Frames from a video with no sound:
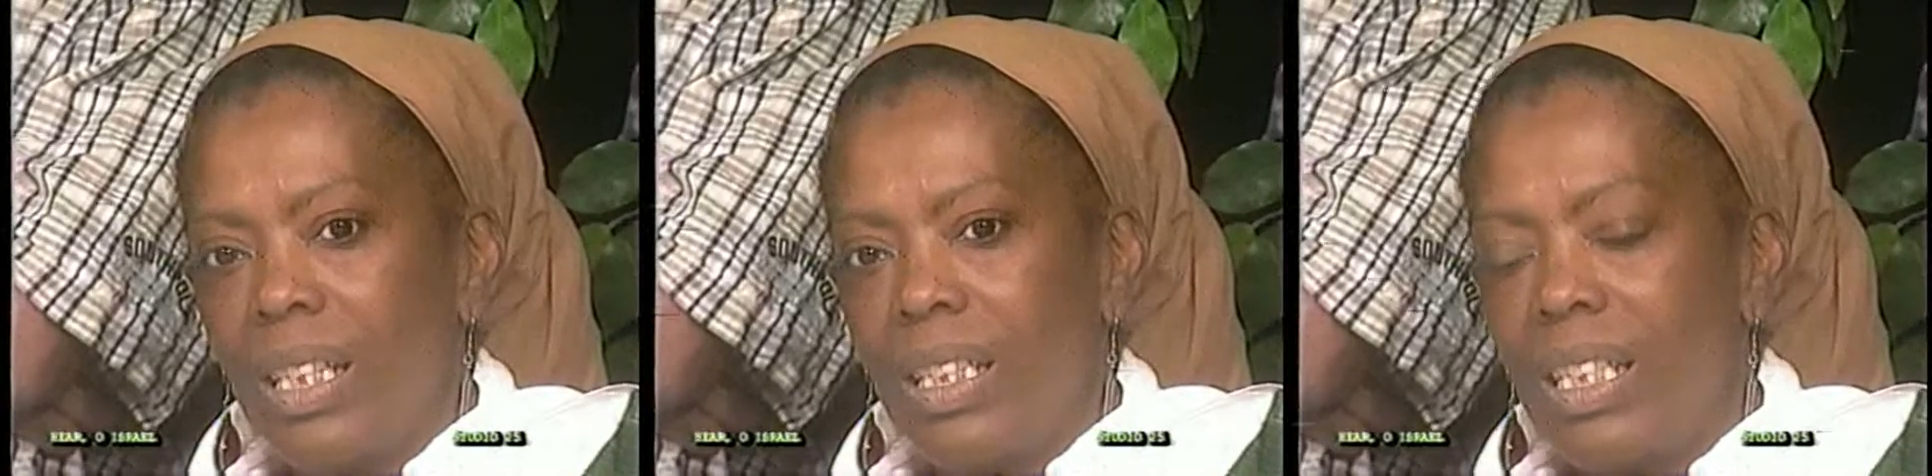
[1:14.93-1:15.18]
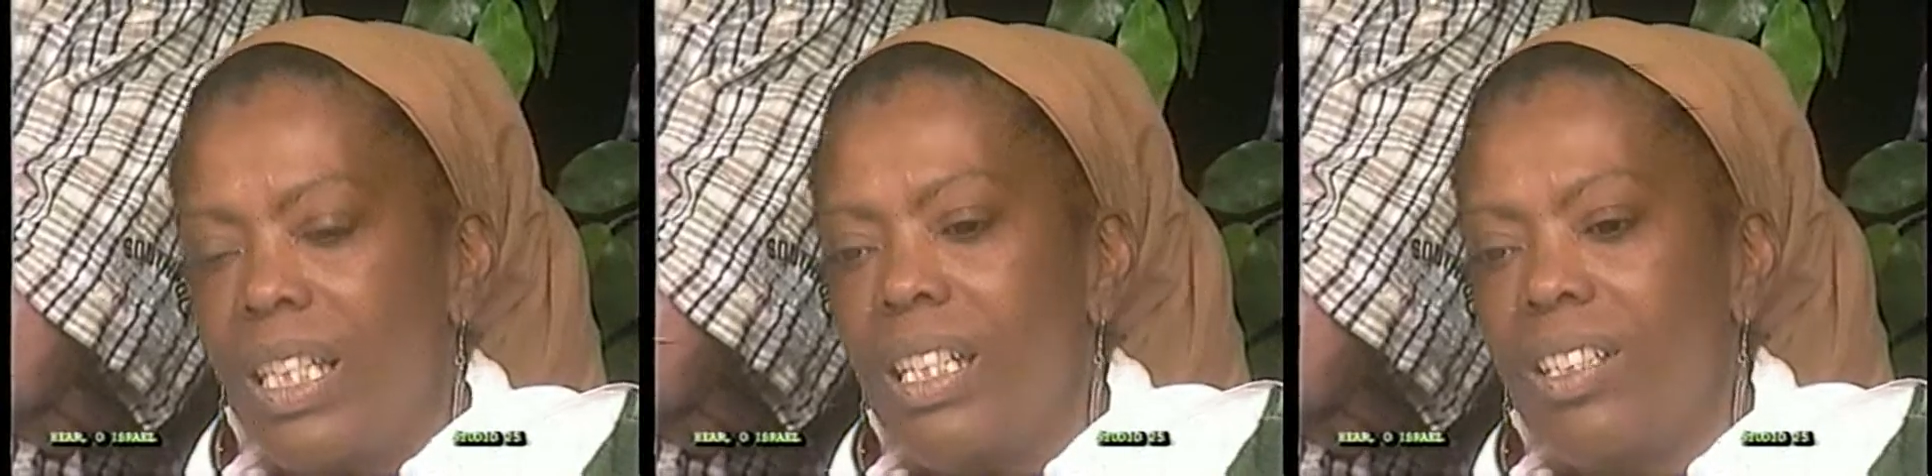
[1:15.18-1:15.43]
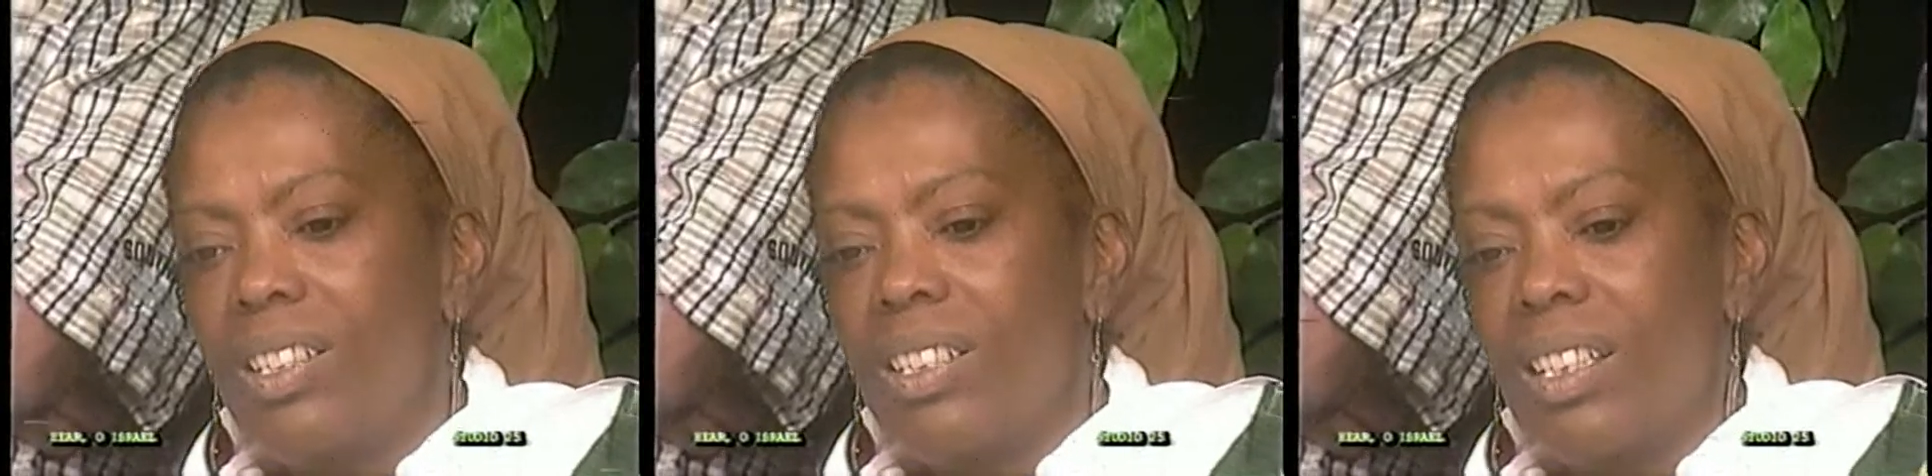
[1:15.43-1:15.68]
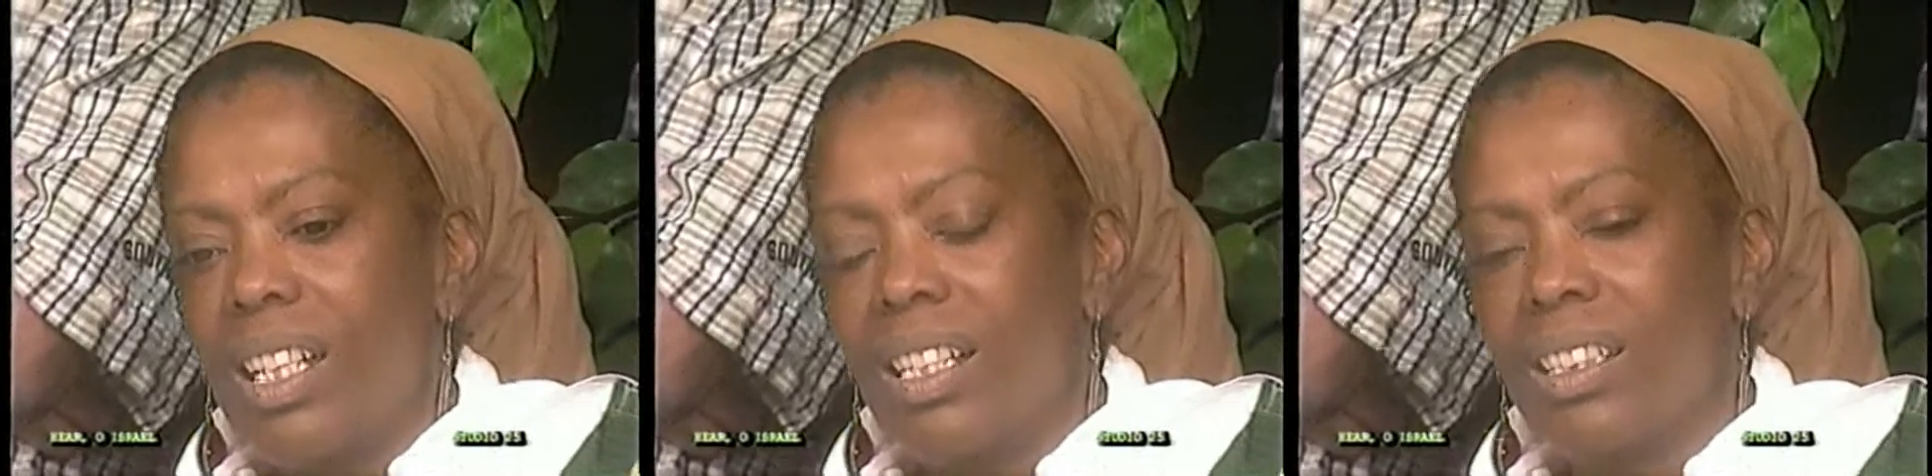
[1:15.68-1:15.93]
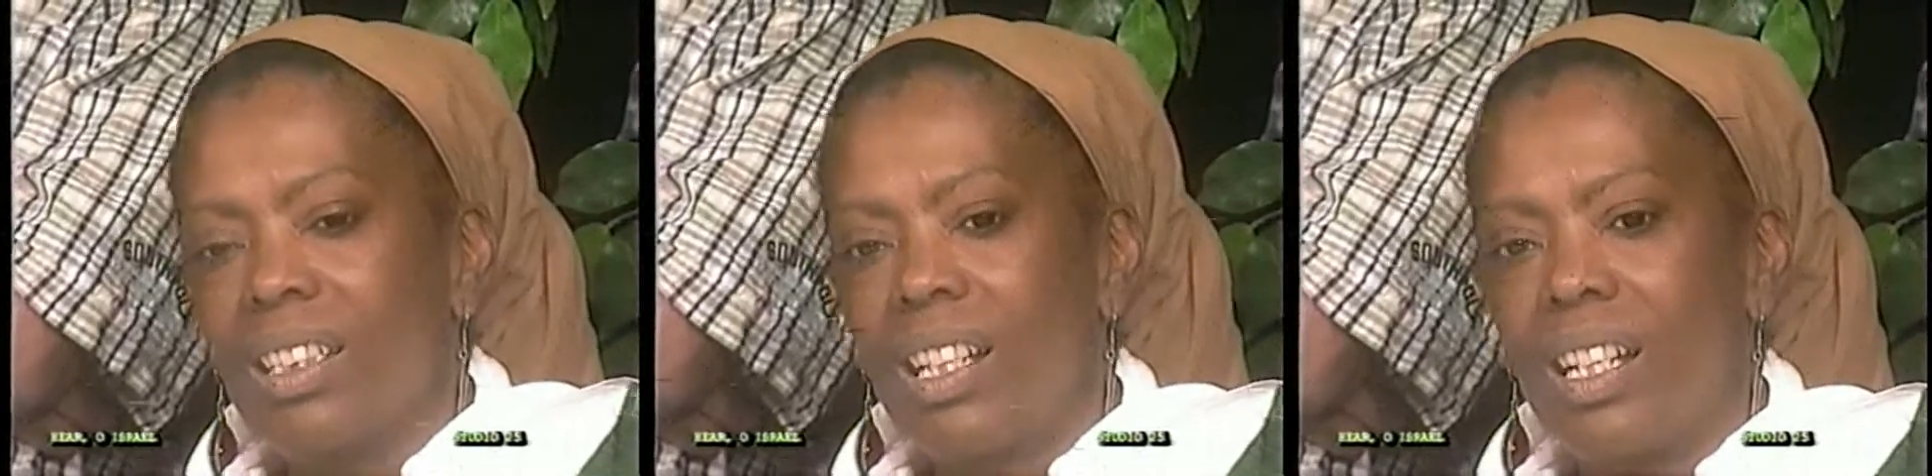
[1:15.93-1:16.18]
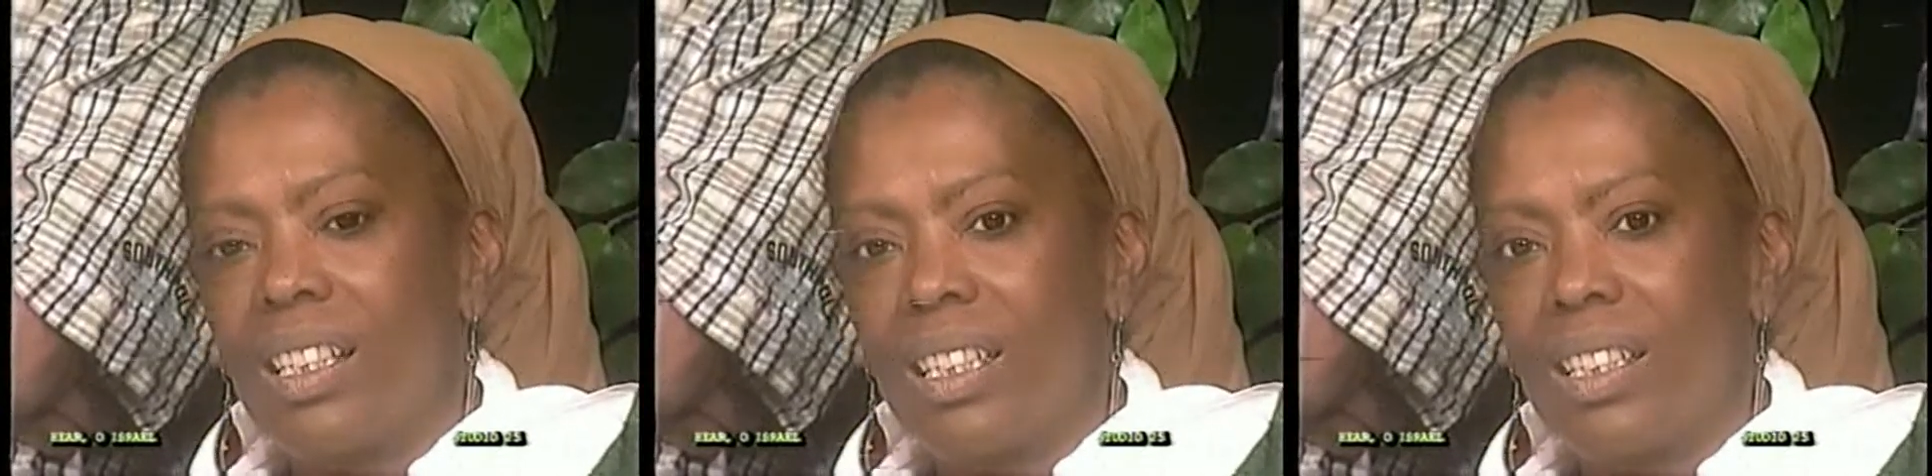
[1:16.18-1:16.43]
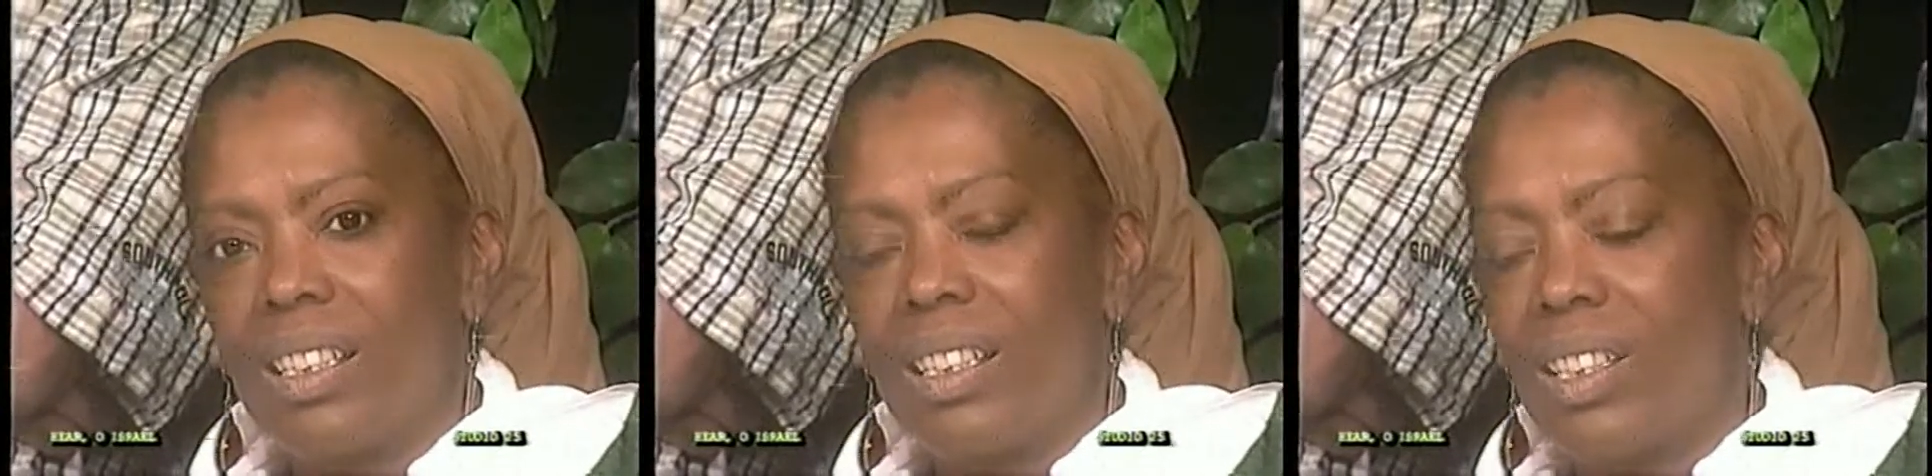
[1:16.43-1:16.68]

teach young daughters